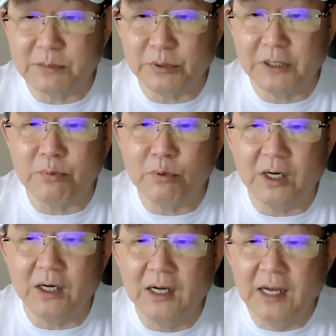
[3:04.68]
is pretty
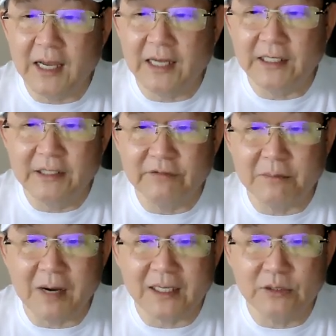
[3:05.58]
poor, and if the
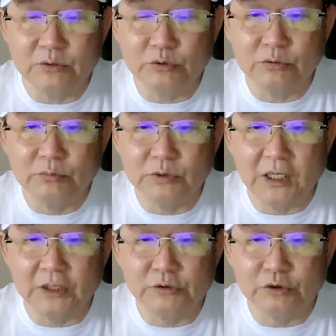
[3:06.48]
market do
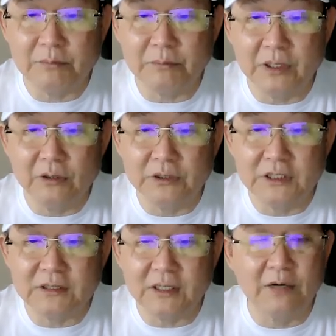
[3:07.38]
drop below
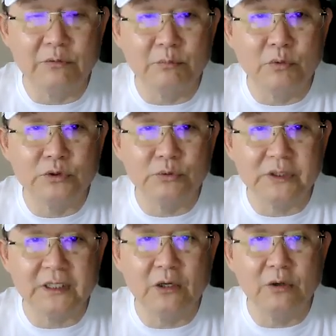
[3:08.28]
this most
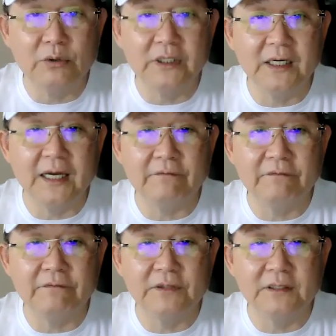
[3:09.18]
recent low here at
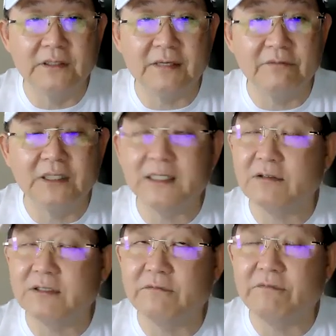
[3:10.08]

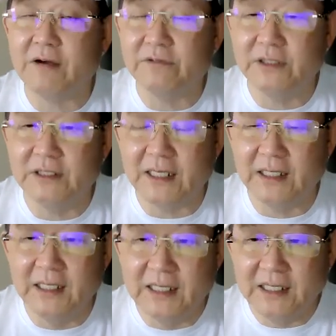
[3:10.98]
17,539,
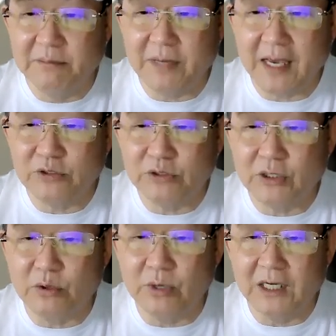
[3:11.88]
it may actually
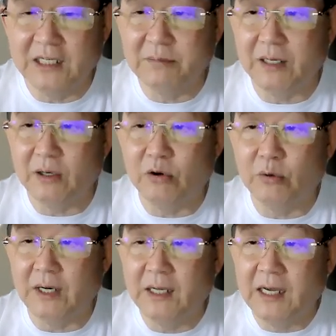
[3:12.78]
go a little bit
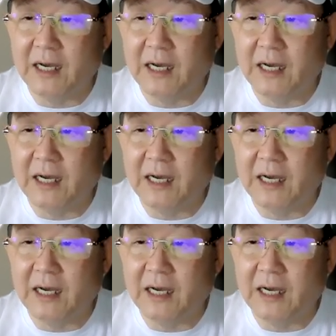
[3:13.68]
lower.